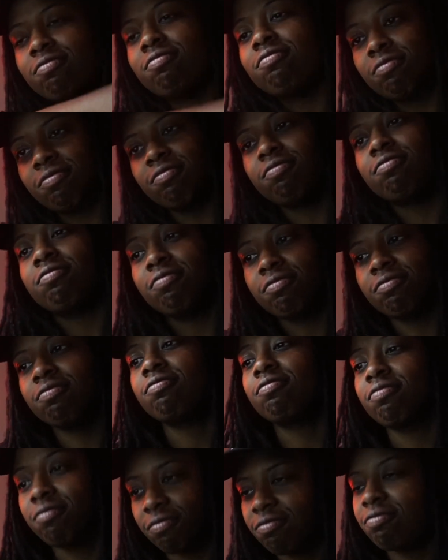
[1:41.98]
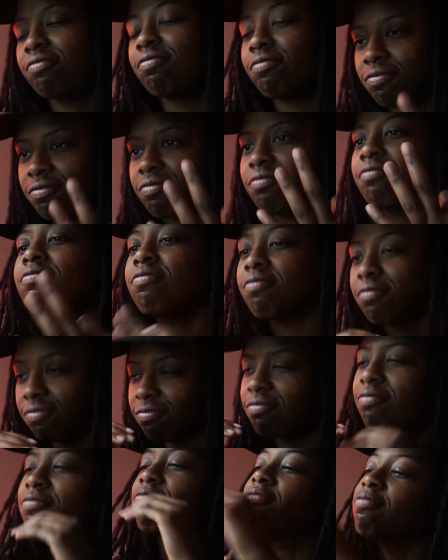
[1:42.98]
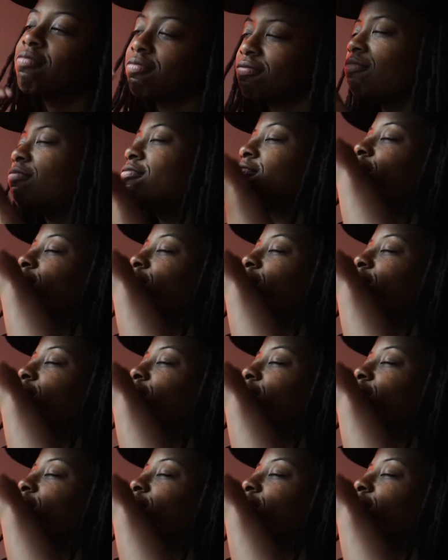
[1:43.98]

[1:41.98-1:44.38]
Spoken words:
Money on three way, stacks on replay.